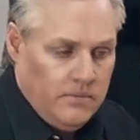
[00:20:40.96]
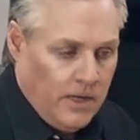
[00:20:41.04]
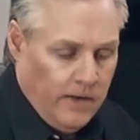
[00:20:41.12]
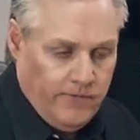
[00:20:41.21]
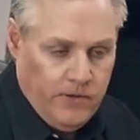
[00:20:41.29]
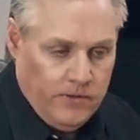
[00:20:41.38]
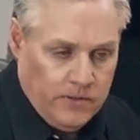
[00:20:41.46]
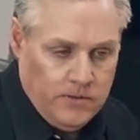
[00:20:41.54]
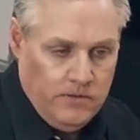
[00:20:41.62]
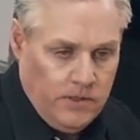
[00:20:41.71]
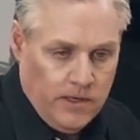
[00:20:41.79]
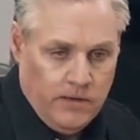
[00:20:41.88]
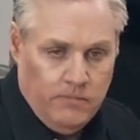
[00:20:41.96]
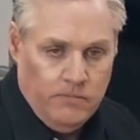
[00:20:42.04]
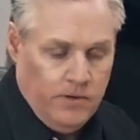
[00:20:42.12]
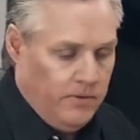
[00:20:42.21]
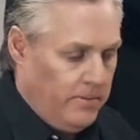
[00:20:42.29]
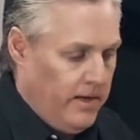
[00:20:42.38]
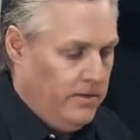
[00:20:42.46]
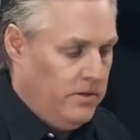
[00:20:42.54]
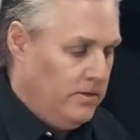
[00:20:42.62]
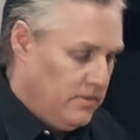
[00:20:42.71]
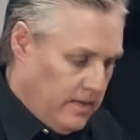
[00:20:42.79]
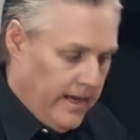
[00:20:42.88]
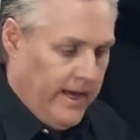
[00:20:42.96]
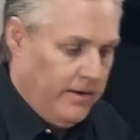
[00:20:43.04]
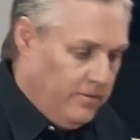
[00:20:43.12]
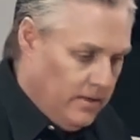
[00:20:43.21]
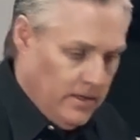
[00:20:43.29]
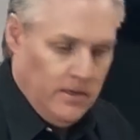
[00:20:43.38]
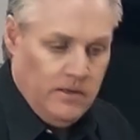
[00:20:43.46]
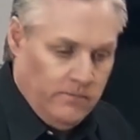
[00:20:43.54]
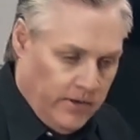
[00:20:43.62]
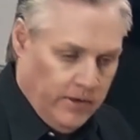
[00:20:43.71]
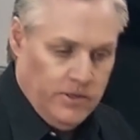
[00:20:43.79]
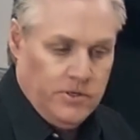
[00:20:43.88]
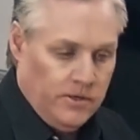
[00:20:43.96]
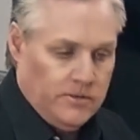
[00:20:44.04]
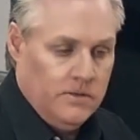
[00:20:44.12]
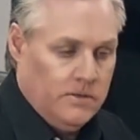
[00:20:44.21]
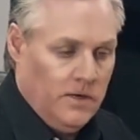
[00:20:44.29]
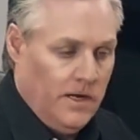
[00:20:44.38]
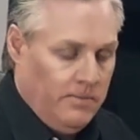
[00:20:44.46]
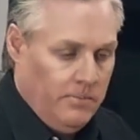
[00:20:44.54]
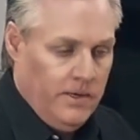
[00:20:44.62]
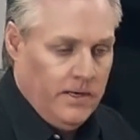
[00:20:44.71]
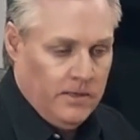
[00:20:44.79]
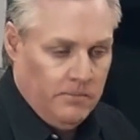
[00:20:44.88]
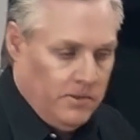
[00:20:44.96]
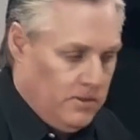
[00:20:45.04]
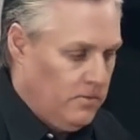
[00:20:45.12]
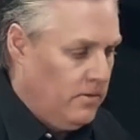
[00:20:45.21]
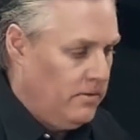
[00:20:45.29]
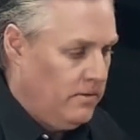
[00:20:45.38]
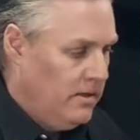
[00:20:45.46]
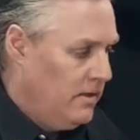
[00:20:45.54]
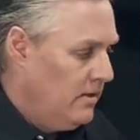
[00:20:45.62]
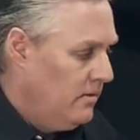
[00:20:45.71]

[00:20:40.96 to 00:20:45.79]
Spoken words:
Now if you just, with append, you just add various shots in time, you pick out the bits you want,